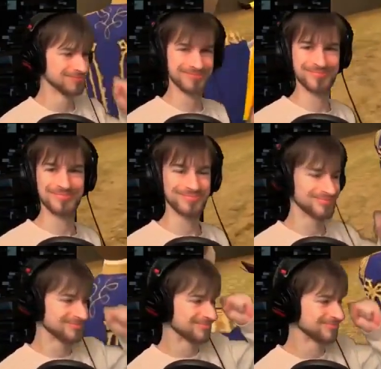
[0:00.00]

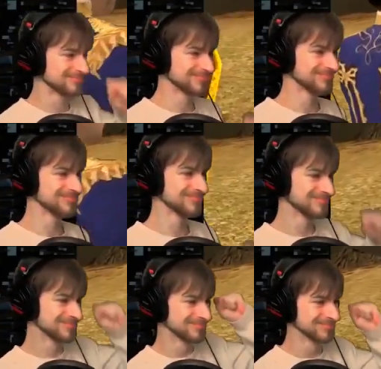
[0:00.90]
Nobody speaks.